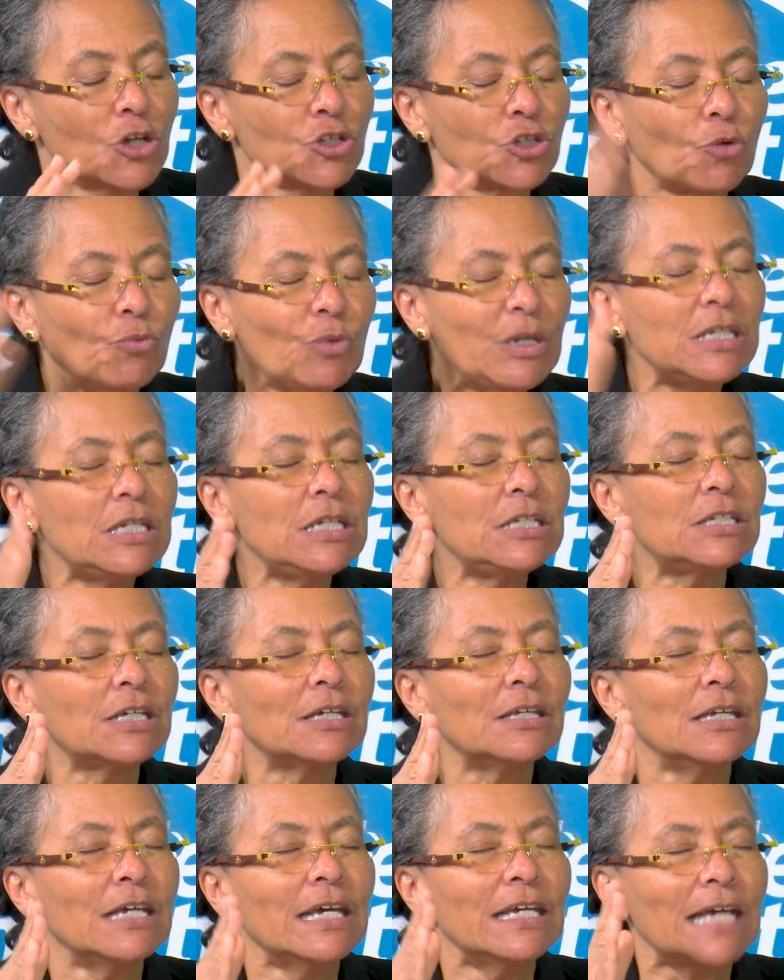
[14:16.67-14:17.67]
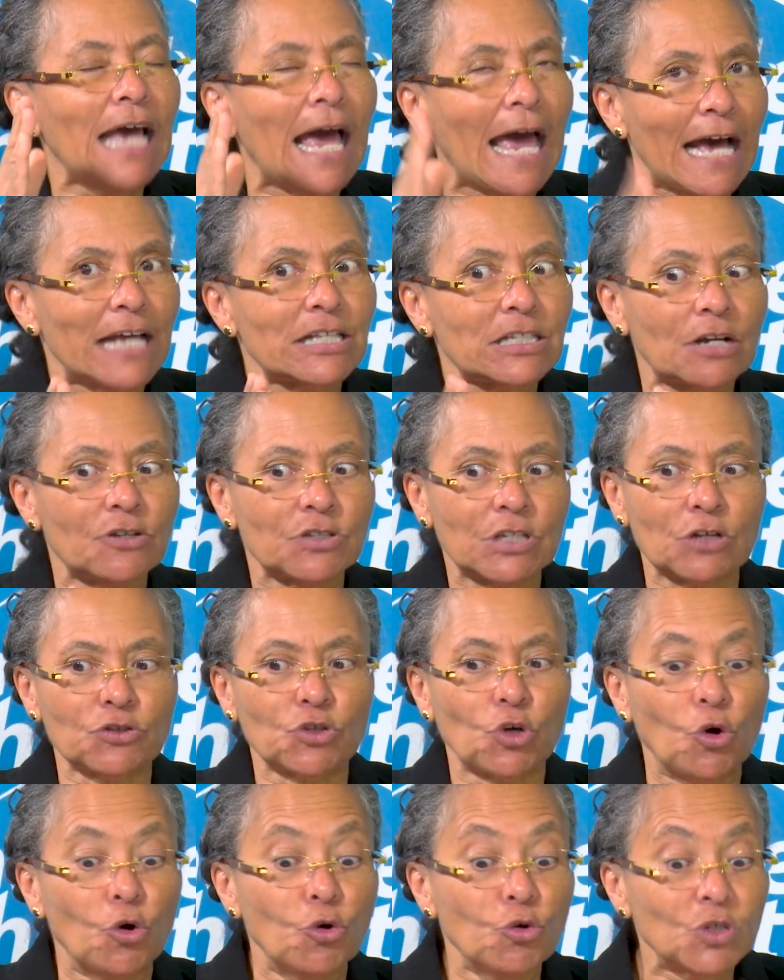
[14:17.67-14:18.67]
So we need to ask ourselves,
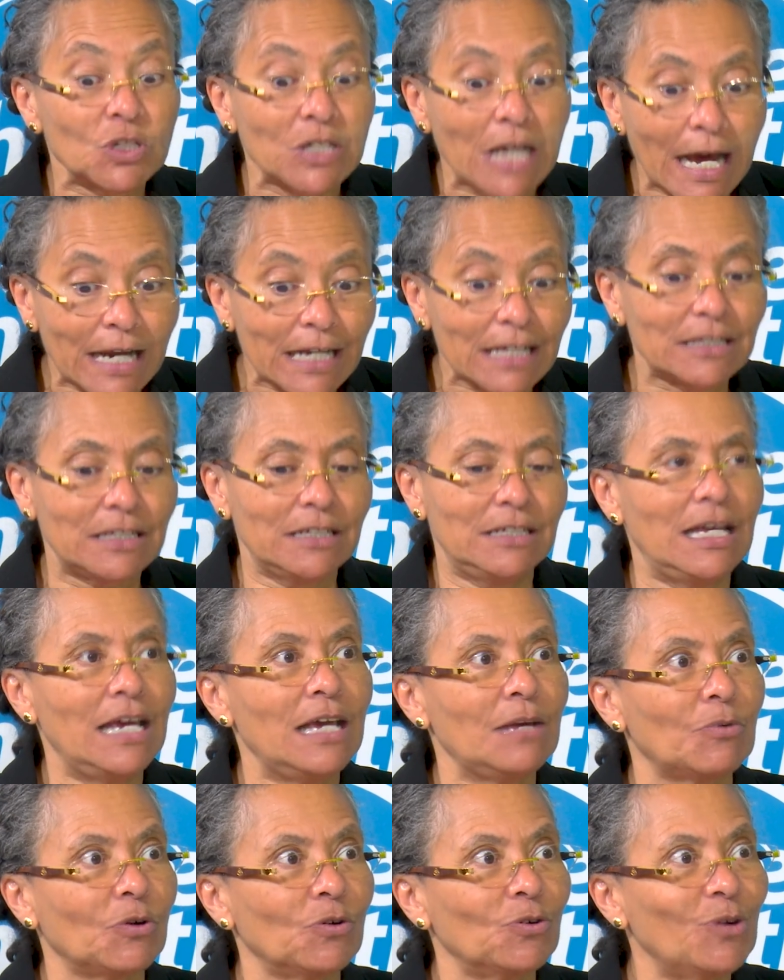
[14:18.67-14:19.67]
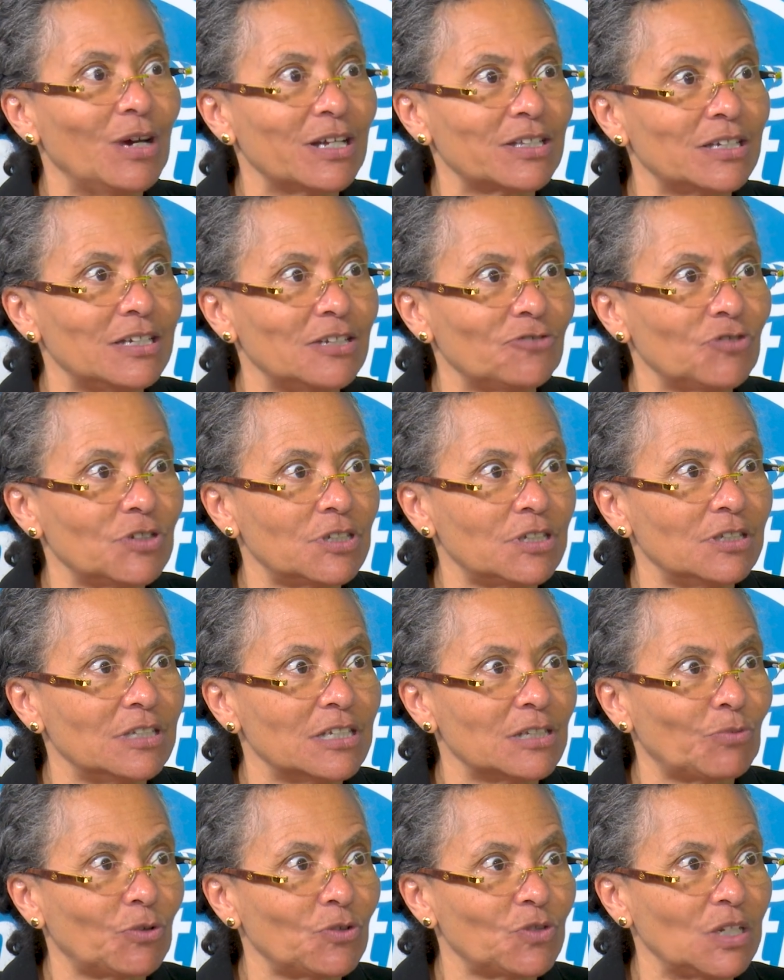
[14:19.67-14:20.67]
who's not at the table who has an interest in
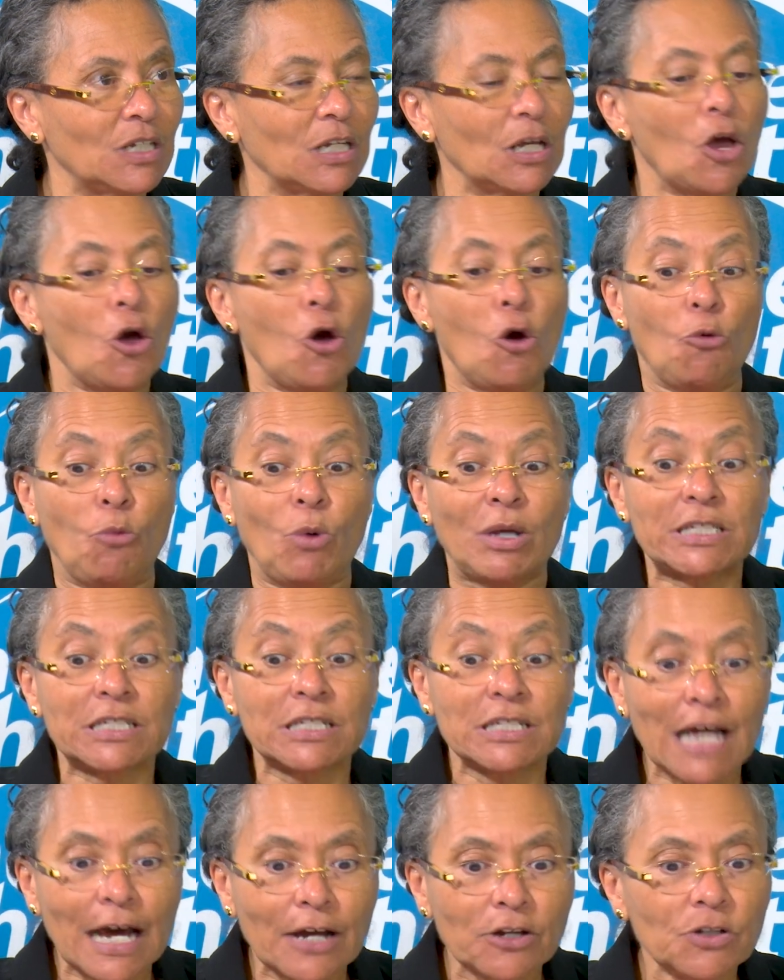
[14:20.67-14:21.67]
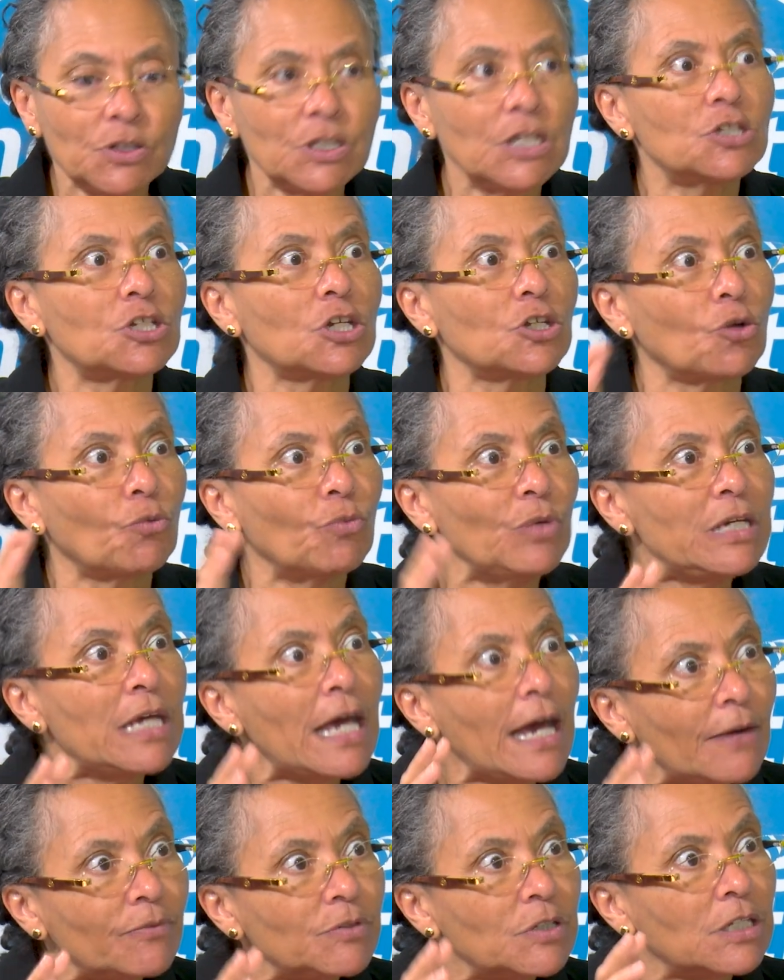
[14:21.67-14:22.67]
this proceeding? What's not on the agenda? We
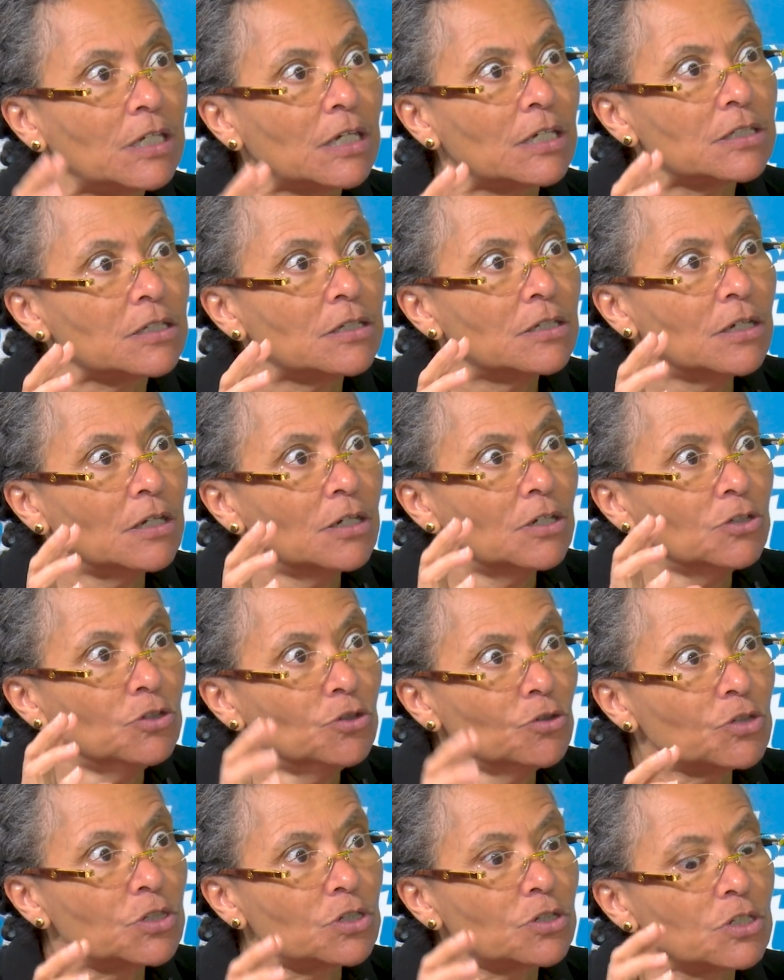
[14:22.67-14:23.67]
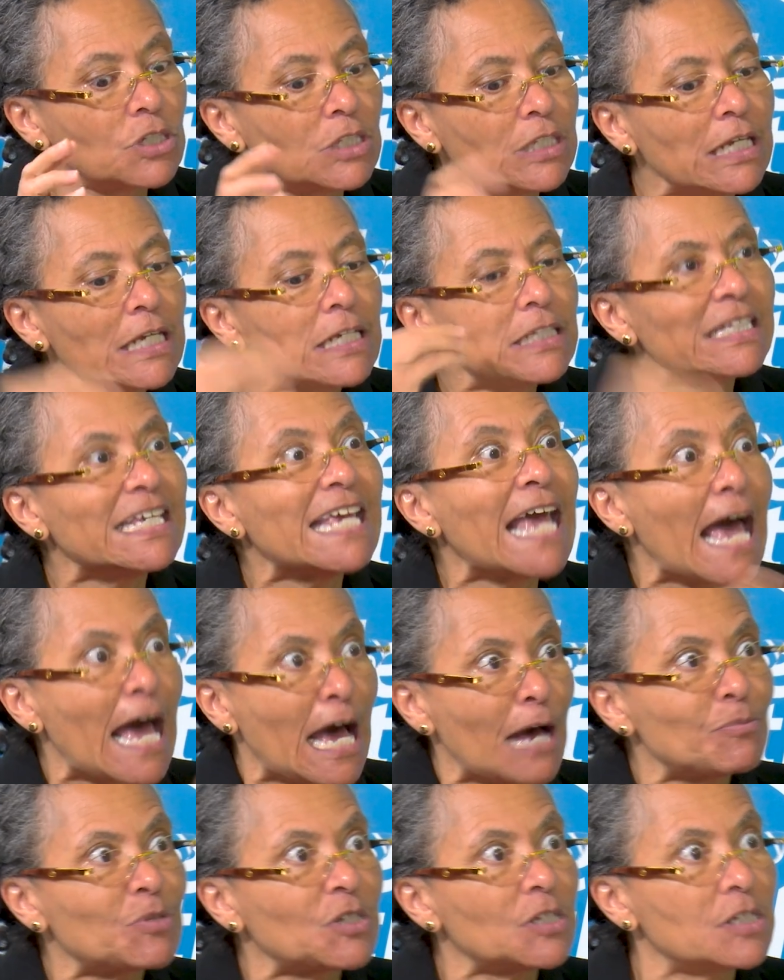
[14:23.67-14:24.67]
have to get used to seeing the
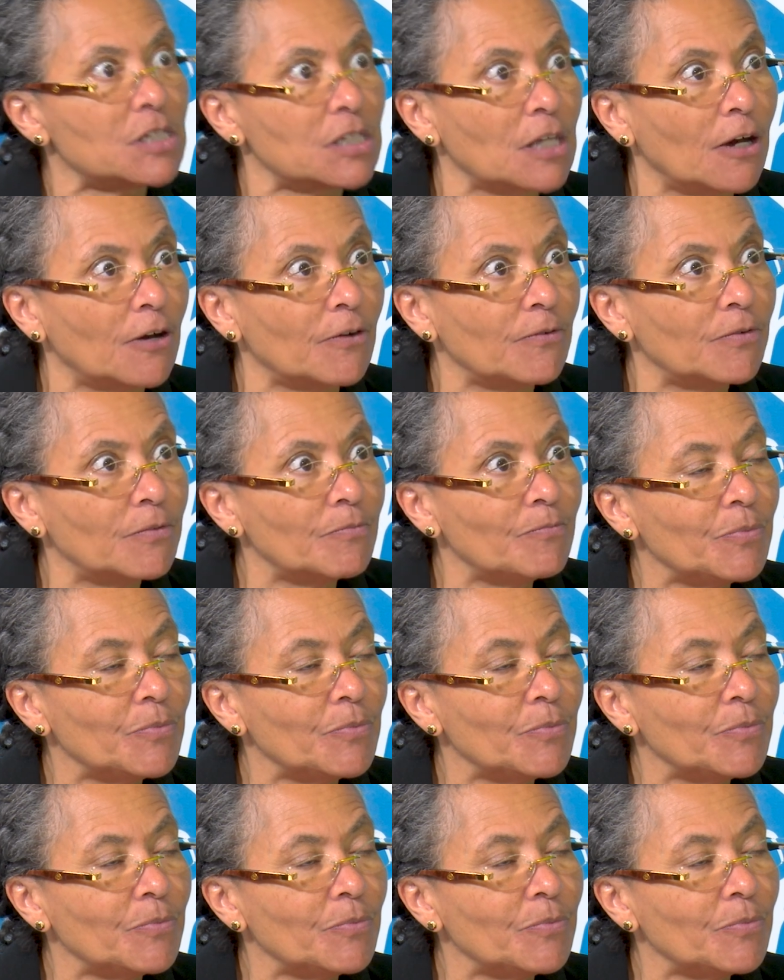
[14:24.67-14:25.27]
absence of.